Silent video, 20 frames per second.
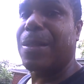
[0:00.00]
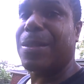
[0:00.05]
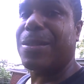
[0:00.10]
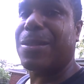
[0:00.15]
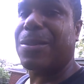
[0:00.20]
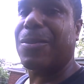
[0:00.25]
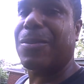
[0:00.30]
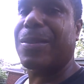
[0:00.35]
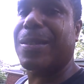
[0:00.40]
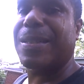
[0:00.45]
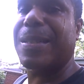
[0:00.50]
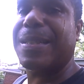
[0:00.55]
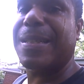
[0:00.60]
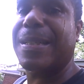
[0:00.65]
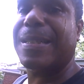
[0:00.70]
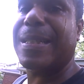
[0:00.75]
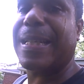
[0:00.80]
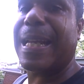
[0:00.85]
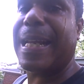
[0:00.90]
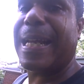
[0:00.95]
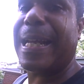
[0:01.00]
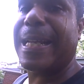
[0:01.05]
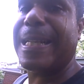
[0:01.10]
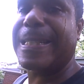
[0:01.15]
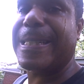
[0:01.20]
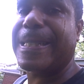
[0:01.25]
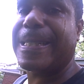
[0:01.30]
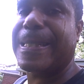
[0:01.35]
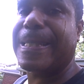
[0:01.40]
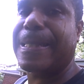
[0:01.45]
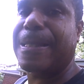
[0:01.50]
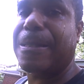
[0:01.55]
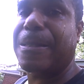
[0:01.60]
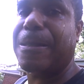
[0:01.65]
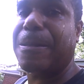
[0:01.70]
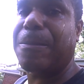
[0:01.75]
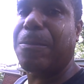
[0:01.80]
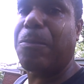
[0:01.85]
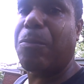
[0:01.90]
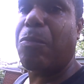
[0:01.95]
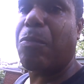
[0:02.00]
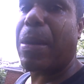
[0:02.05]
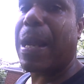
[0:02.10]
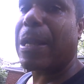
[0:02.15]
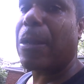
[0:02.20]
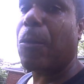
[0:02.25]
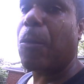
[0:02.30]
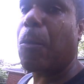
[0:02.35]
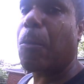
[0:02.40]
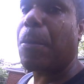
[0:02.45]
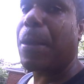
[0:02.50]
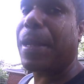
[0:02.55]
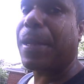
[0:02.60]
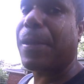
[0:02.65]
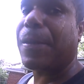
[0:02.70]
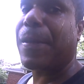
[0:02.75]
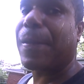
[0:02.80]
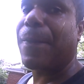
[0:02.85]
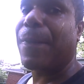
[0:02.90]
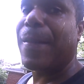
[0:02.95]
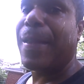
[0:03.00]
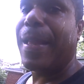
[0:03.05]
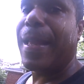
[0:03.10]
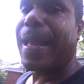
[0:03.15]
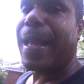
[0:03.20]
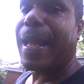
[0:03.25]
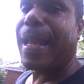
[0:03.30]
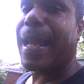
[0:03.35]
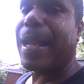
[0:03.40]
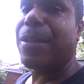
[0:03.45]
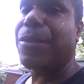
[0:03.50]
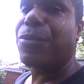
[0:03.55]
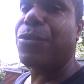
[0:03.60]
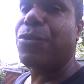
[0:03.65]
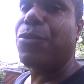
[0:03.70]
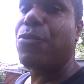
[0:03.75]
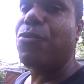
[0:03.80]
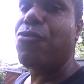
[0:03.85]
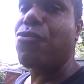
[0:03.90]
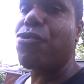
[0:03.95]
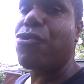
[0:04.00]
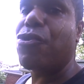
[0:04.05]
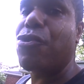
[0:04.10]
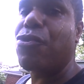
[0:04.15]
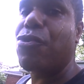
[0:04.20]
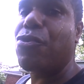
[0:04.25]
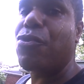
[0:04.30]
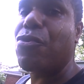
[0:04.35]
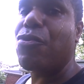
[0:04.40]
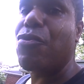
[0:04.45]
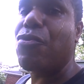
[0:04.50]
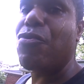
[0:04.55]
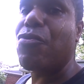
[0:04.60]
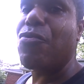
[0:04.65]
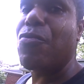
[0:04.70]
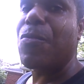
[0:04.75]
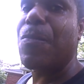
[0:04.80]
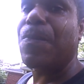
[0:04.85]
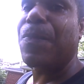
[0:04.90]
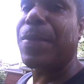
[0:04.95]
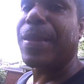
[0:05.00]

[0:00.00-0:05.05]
So this is Ice Michael Baker at YouTube